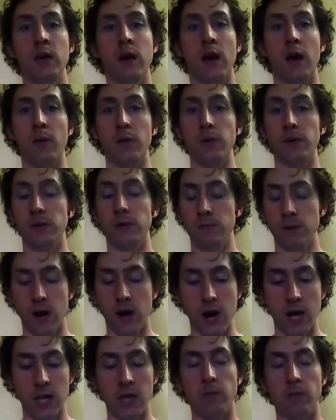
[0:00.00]
I would
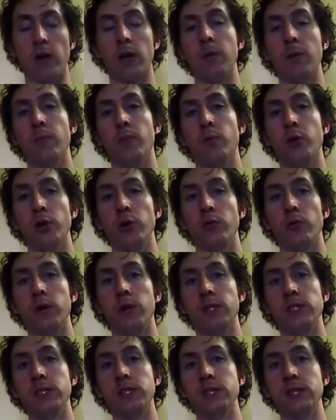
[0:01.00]
highly recommend putting
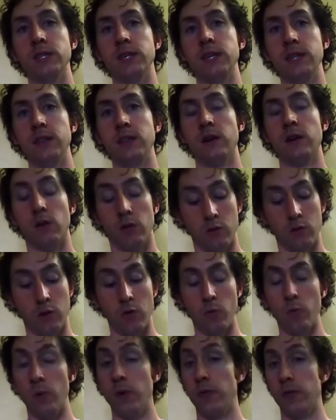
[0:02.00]
creatine in there
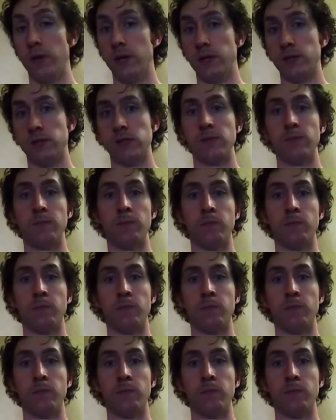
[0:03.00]
along with this.